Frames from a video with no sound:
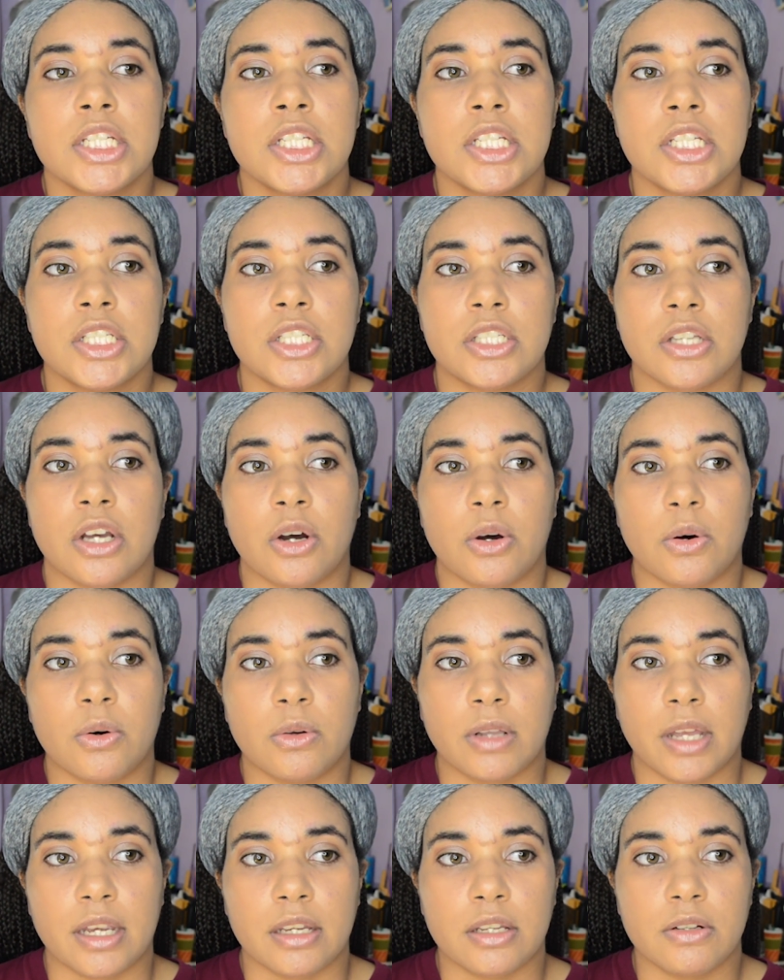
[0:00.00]
So,
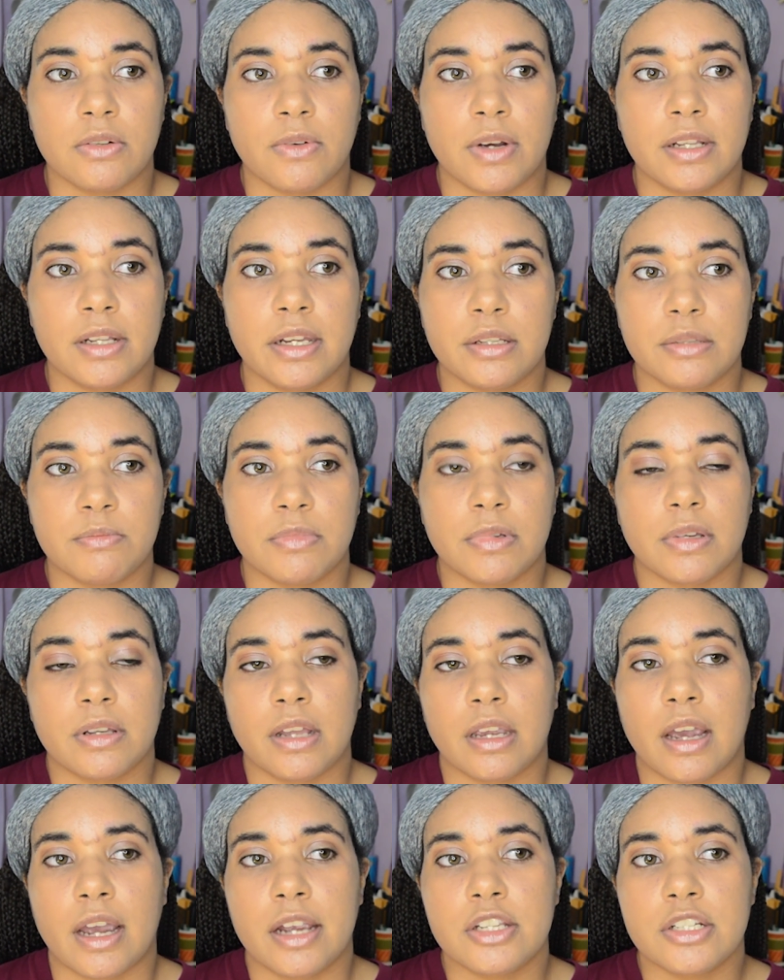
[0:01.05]
like, you know,
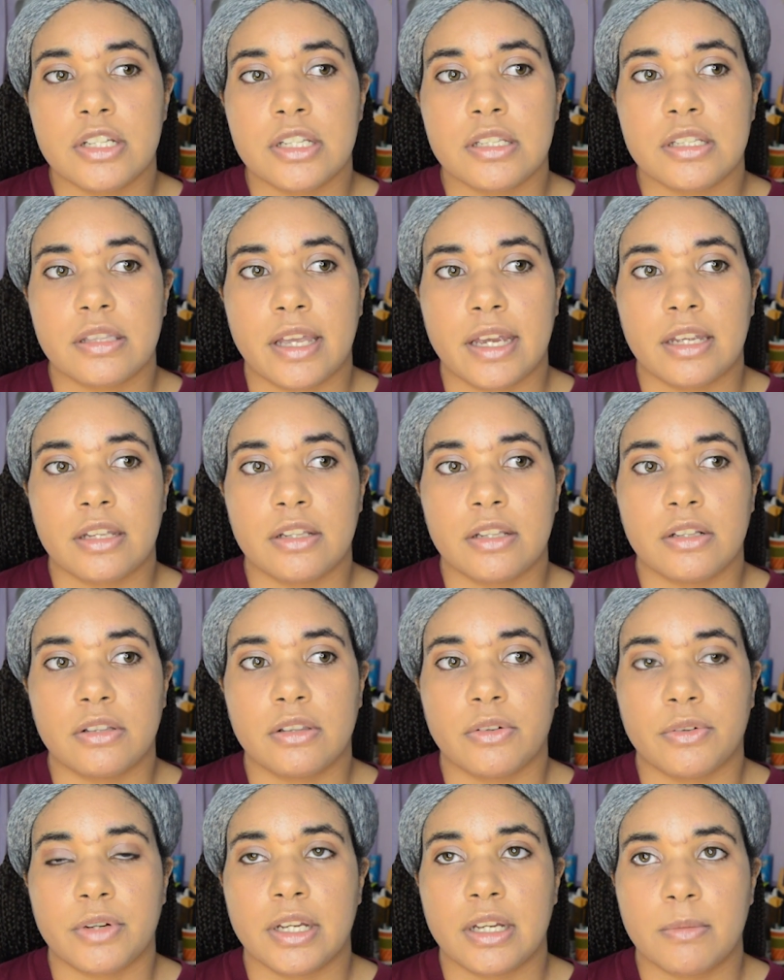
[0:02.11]
I just like
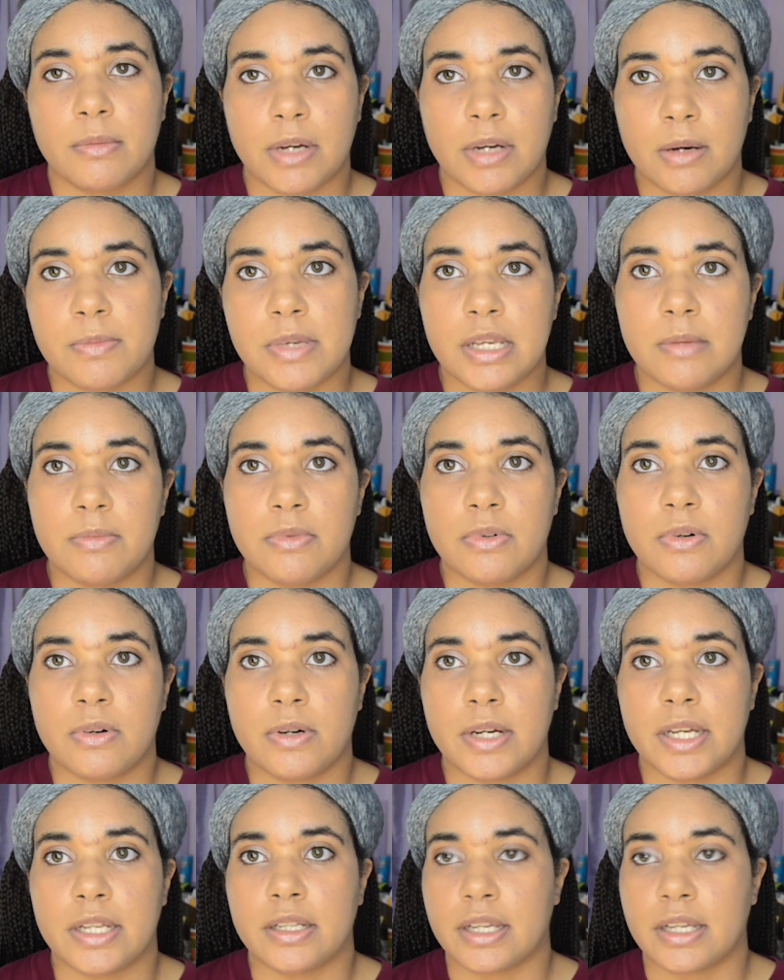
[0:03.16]
learning about people
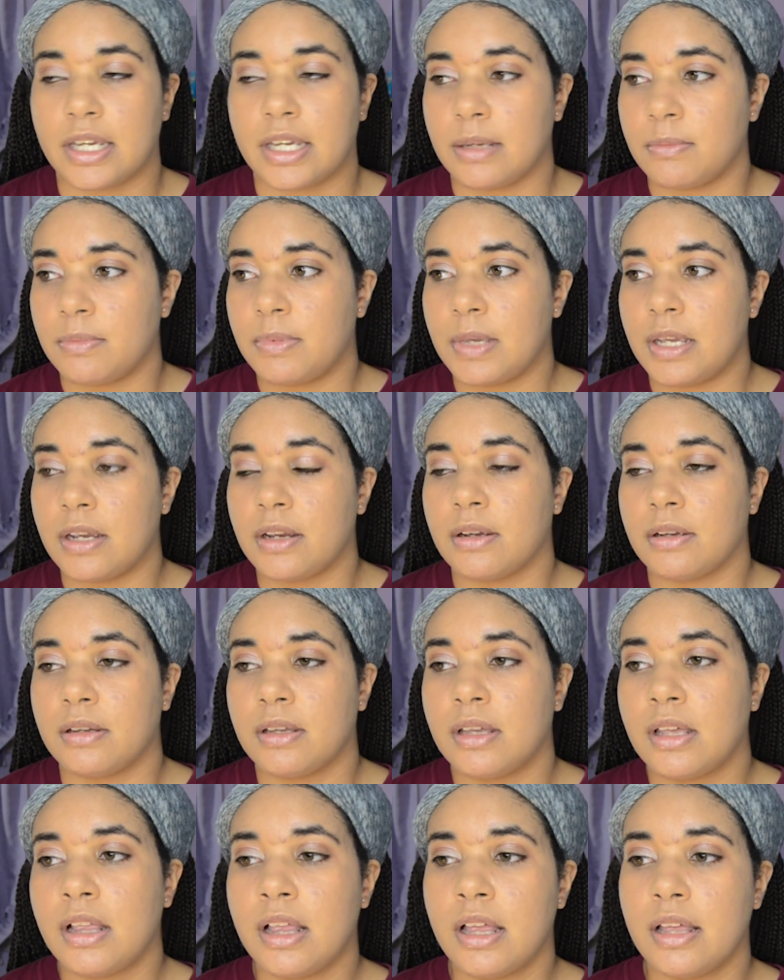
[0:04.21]
and like being
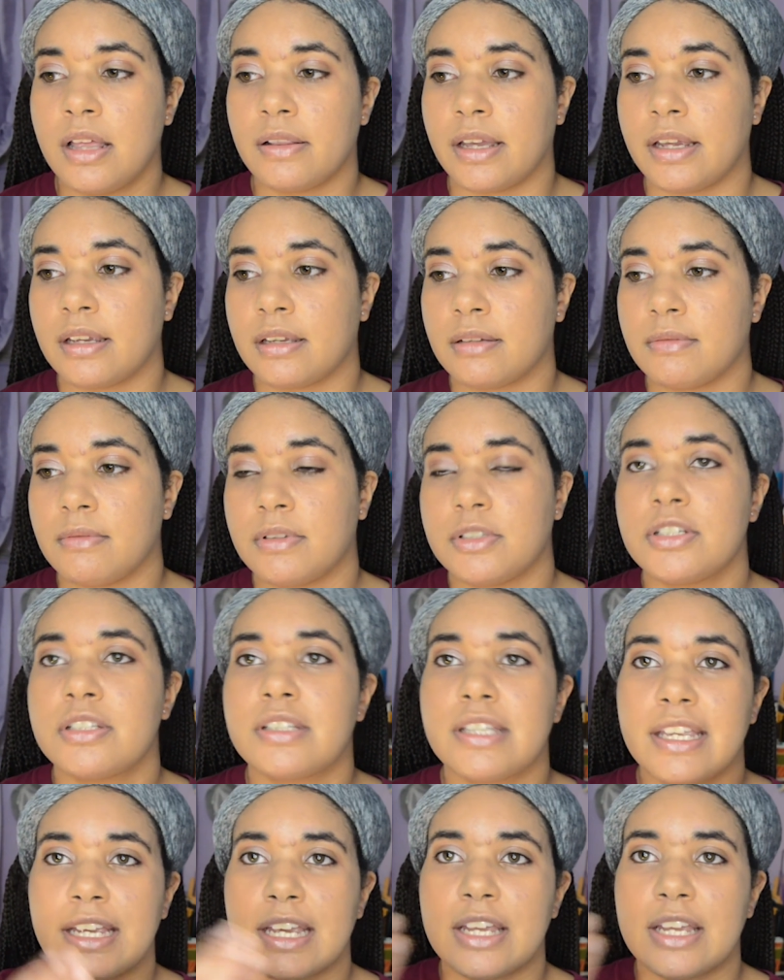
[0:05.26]
like just
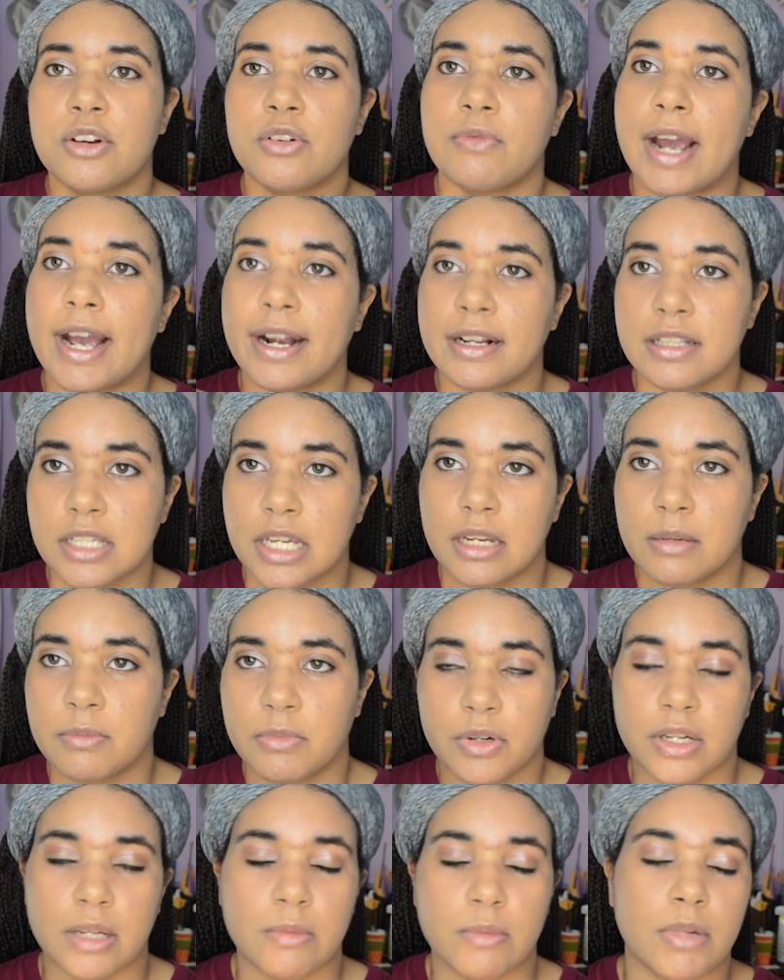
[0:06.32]
like interacting
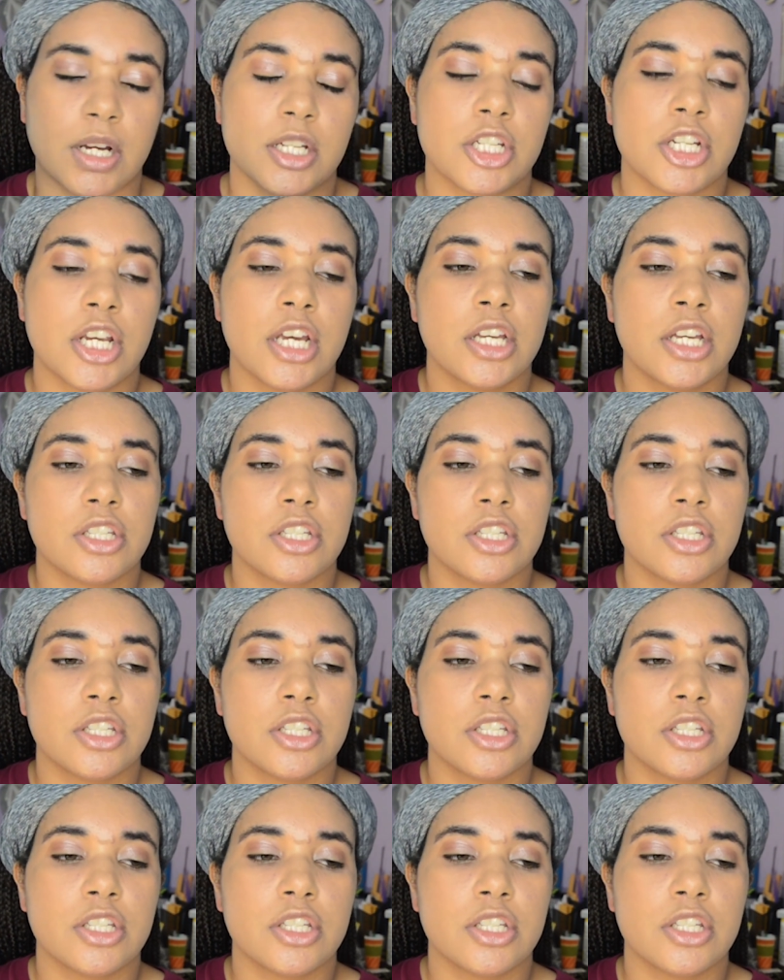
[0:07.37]
pretty much.